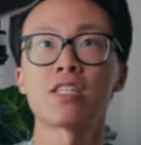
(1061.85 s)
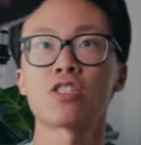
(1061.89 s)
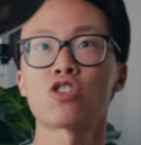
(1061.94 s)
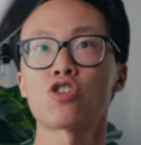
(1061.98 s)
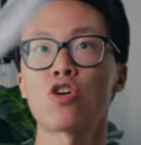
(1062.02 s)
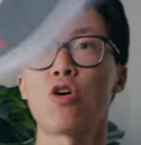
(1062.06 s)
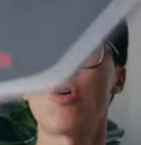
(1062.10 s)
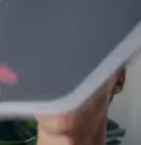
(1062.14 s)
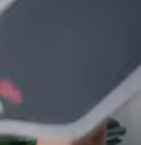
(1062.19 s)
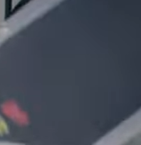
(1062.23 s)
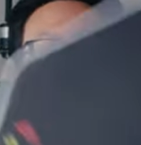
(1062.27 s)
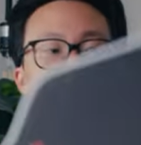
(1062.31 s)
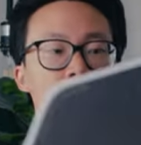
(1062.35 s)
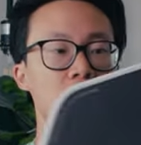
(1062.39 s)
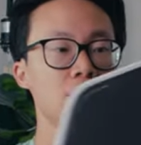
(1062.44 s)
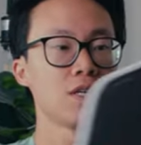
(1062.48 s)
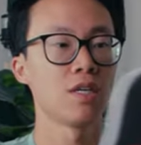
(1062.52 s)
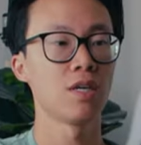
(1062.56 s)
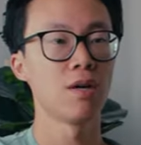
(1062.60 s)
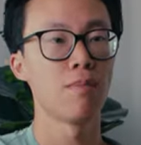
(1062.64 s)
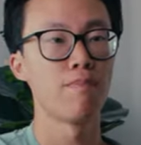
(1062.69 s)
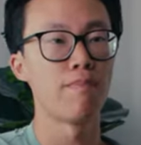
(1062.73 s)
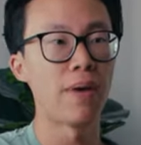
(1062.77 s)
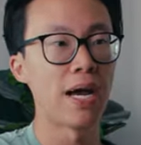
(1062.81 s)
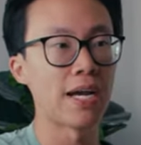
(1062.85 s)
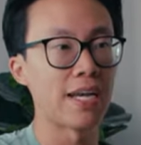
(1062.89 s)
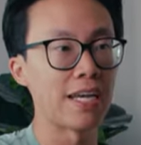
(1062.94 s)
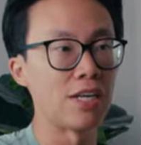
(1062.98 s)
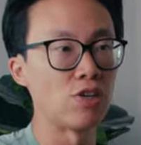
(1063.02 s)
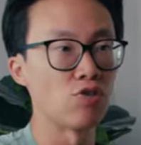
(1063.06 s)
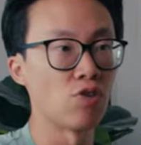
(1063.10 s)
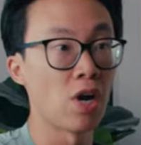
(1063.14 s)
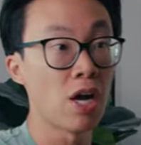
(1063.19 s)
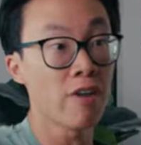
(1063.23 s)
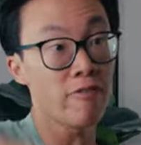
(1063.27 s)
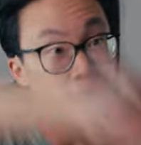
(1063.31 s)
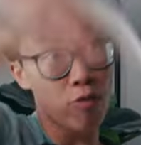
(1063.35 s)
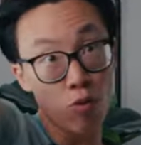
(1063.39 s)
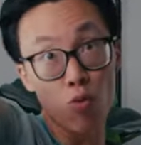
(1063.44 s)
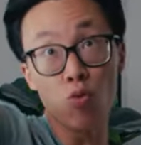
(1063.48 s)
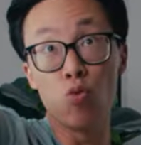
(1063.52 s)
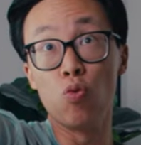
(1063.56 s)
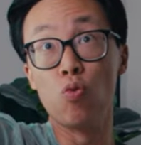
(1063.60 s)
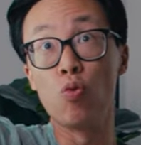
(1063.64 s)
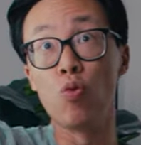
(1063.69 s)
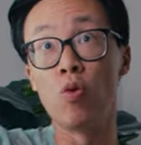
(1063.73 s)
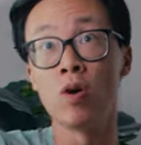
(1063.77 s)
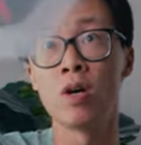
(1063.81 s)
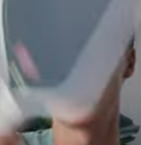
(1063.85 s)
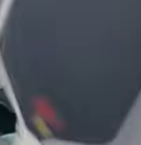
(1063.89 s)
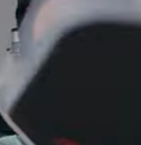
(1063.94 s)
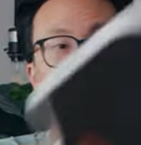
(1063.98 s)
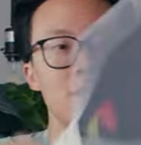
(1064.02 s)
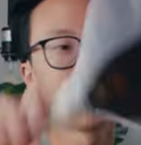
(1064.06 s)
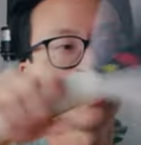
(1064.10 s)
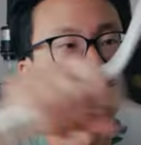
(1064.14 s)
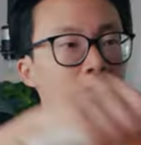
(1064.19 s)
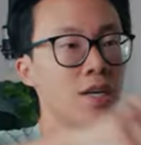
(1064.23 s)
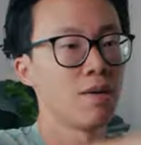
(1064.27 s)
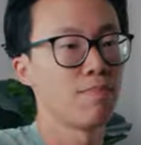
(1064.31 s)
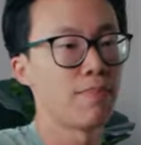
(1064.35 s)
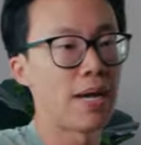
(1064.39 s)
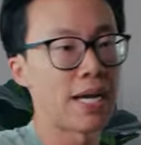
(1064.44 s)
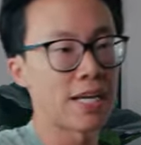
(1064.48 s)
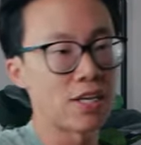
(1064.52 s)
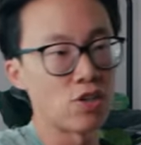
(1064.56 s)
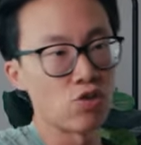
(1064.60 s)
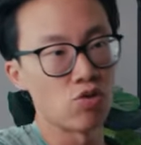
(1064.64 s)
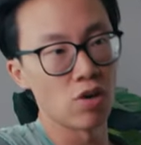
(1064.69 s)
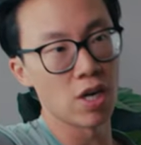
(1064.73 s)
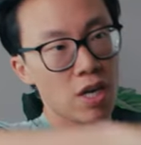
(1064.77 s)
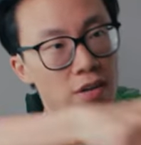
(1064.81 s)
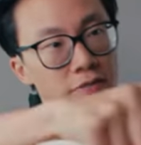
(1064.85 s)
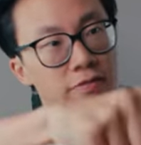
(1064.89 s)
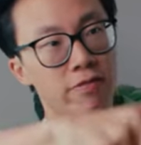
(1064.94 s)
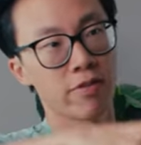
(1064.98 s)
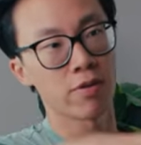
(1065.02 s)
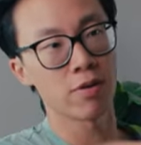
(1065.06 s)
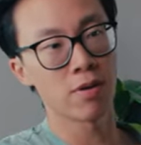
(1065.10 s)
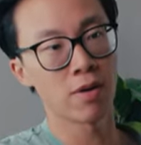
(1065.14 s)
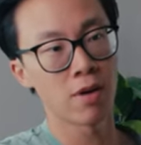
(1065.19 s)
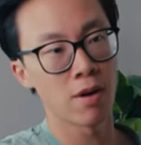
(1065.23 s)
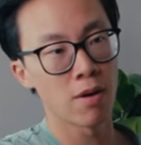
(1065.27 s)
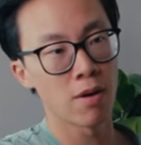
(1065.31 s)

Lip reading: let's go. Back and drive. Ooh, back and drive.